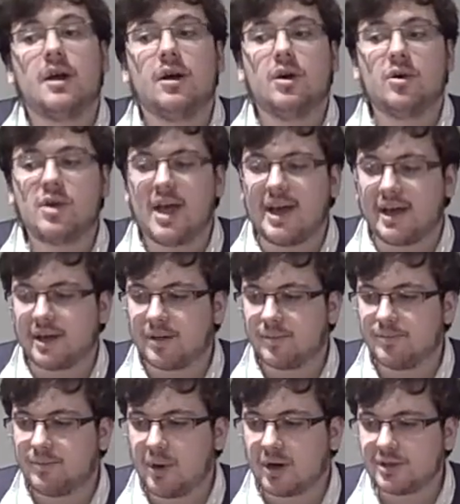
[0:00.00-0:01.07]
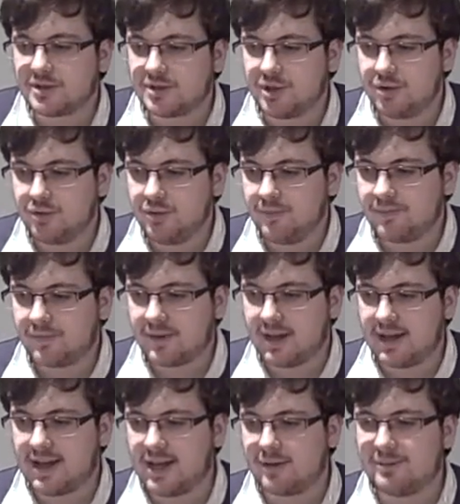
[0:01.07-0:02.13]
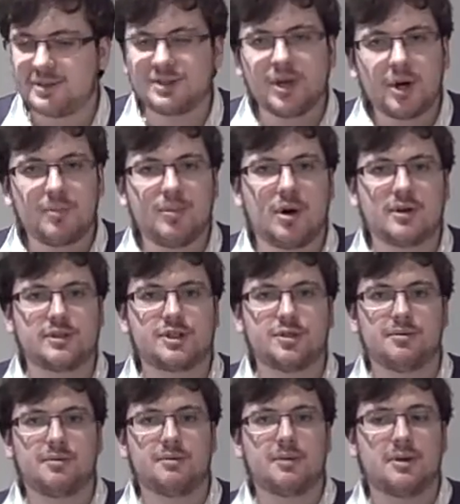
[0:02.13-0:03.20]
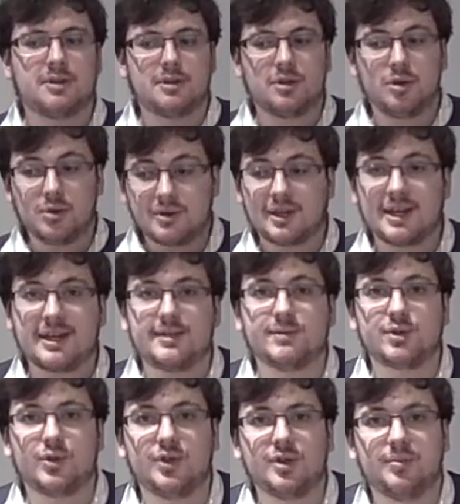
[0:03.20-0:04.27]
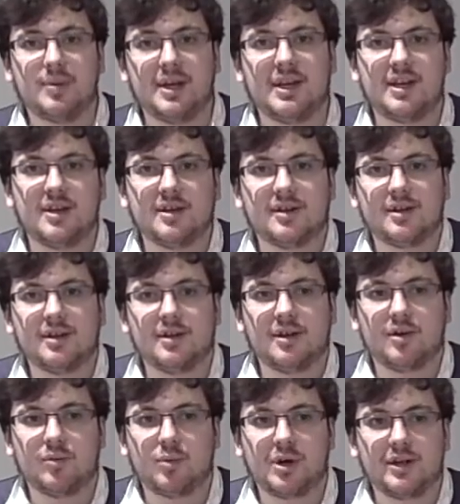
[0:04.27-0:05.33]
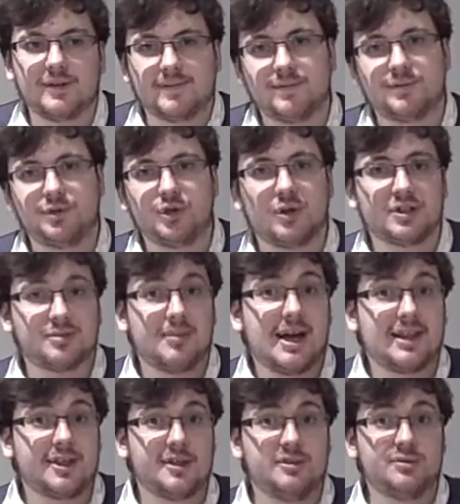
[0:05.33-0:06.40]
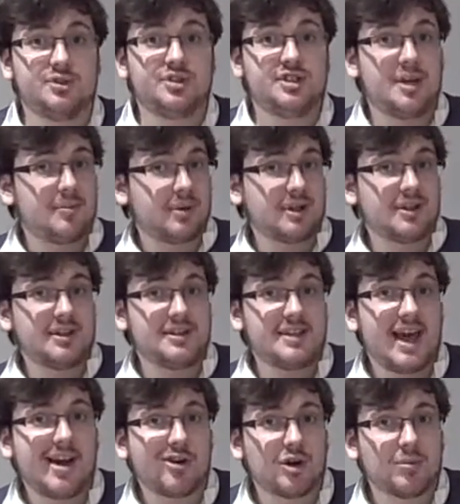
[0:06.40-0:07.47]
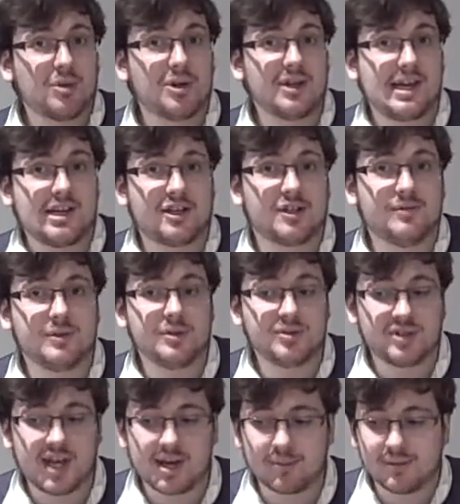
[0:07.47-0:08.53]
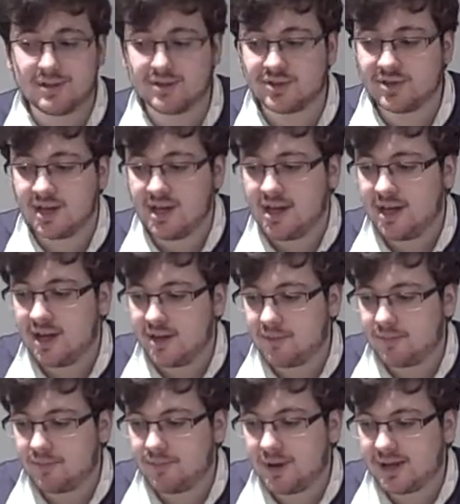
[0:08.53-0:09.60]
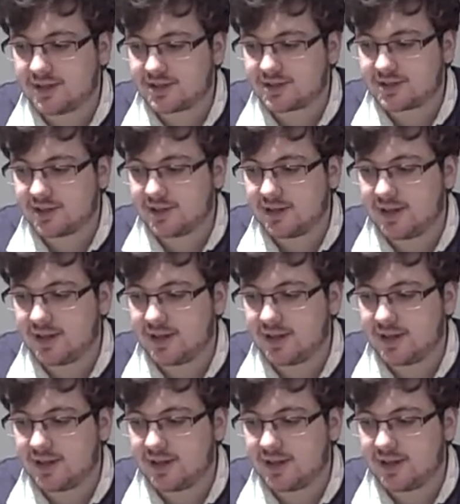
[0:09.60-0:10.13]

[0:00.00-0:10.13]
Okay, part two, and we start part two with what looked like it was going to be one of Josh Matthews' typically terrible interview segments, but